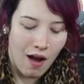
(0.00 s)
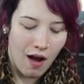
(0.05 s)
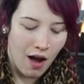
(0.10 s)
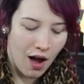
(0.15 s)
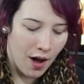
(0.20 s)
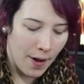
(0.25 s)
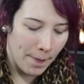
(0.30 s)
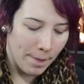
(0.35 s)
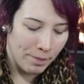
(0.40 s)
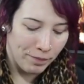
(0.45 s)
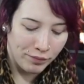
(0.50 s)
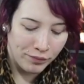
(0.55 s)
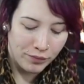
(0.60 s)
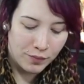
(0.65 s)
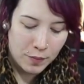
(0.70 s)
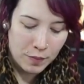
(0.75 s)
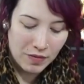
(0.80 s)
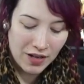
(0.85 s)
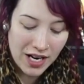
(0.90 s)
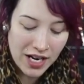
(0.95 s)
Um,
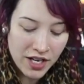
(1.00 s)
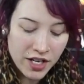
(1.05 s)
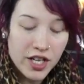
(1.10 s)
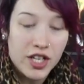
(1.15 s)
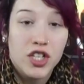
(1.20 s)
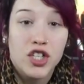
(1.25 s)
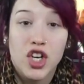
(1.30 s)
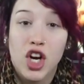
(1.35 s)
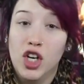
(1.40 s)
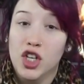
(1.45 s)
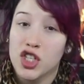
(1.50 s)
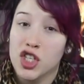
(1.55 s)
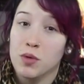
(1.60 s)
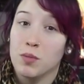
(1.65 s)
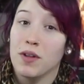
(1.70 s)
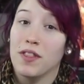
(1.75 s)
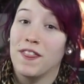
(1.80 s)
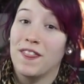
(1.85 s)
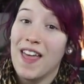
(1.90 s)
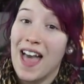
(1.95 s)
In
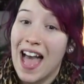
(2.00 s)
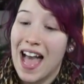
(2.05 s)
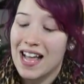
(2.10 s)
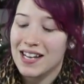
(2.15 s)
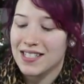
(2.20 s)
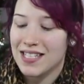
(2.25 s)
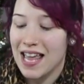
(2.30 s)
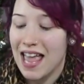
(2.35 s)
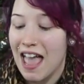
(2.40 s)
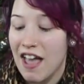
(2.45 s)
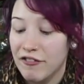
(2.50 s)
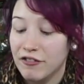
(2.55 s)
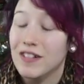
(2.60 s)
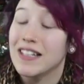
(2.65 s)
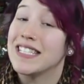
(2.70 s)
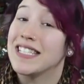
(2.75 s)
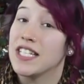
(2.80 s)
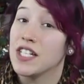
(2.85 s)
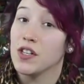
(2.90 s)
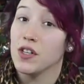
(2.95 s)
conjunction with that,
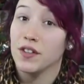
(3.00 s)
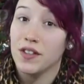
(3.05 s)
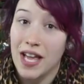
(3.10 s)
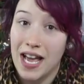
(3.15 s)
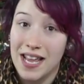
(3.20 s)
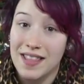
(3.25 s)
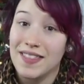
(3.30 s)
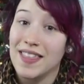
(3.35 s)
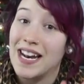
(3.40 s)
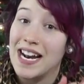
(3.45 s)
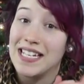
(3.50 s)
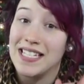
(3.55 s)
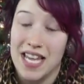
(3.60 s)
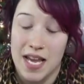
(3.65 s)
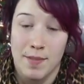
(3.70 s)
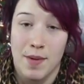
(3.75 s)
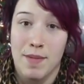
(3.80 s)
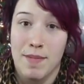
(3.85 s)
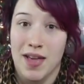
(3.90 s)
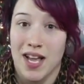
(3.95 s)
every single night that I
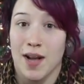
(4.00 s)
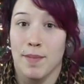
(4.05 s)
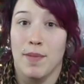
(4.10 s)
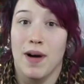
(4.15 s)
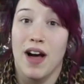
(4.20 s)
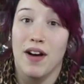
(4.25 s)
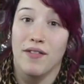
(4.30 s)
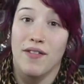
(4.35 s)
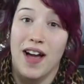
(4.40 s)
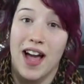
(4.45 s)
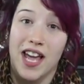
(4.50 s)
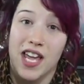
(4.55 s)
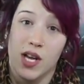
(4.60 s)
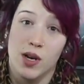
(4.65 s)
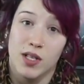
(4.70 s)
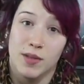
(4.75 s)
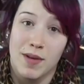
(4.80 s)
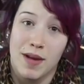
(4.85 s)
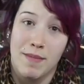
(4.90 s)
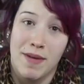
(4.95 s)
take my makeup off, I
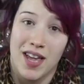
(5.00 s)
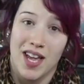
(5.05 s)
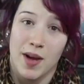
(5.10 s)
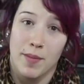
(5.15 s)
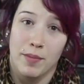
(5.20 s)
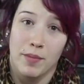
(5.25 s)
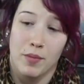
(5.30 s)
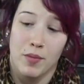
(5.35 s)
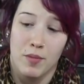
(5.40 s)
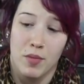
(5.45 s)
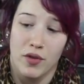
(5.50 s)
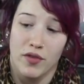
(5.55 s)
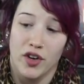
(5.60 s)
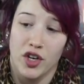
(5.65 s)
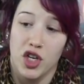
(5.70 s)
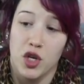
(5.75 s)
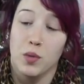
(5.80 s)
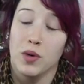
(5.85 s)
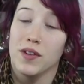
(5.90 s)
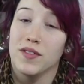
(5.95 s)
use my makeup
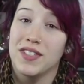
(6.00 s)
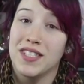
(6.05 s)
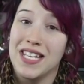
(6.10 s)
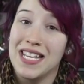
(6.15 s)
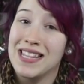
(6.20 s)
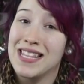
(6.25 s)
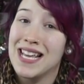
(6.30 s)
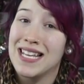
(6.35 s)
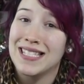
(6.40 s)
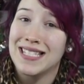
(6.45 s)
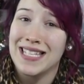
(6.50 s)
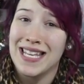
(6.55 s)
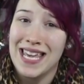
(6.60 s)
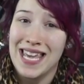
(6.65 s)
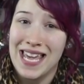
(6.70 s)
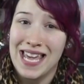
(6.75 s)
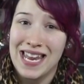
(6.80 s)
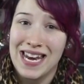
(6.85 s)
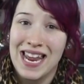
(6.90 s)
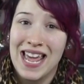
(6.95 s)
remover. You would have seen this
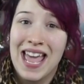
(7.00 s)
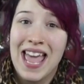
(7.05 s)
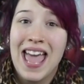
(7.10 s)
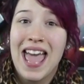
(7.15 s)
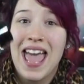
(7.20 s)
in